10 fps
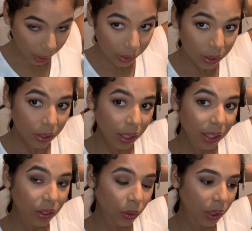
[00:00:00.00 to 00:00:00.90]
I just
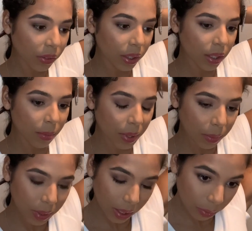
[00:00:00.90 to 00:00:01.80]
kind of don't even
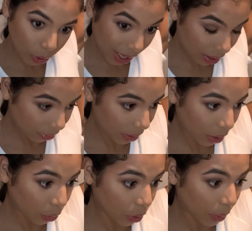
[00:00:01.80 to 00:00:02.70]
sometimes keep track of
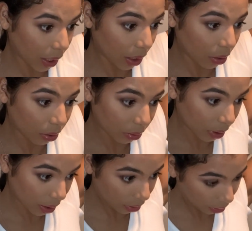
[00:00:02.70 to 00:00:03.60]
like which way I go,
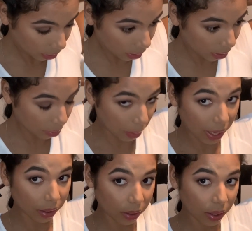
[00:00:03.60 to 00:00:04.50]
because it's the
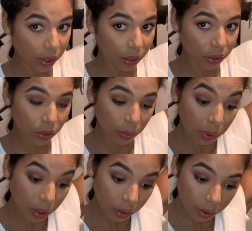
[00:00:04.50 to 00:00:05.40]
back of the hair, to
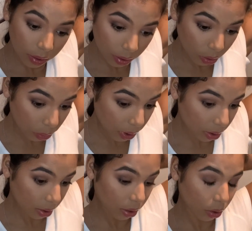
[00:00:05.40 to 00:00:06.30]
be honest. Nobody's
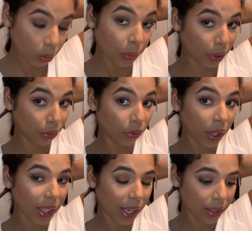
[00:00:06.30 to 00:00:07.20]
gonna know. But the
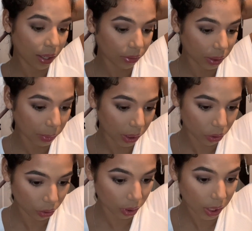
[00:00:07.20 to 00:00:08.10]
front, I definitely make
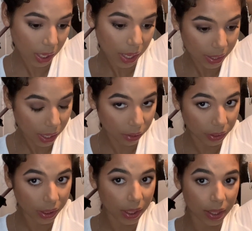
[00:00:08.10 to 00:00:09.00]
sure that
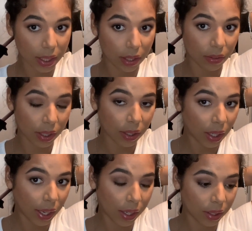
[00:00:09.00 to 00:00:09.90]
everything is even
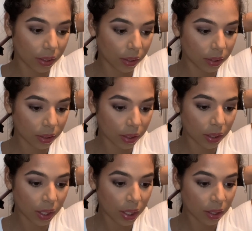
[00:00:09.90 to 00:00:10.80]
and
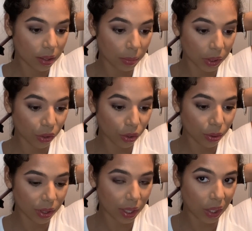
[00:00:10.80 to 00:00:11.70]

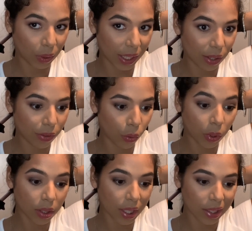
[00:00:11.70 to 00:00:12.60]
symmetrical, because I don't like for
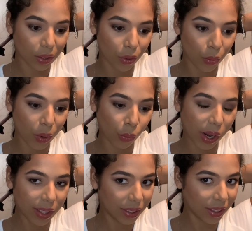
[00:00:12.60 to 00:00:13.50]
one side to go one
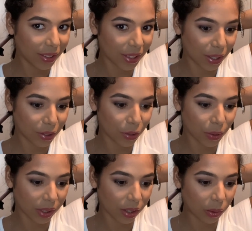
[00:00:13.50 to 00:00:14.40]
way and the other side to
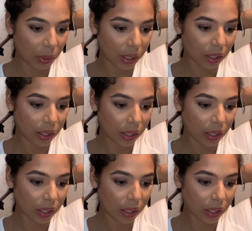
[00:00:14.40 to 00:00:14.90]
go another way.